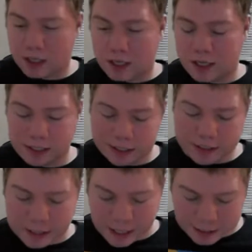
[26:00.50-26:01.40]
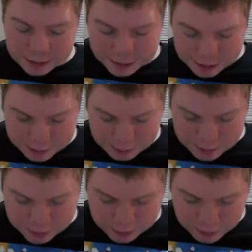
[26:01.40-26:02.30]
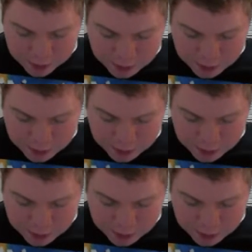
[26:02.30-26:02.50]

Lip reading: hate exact stickers. They should be at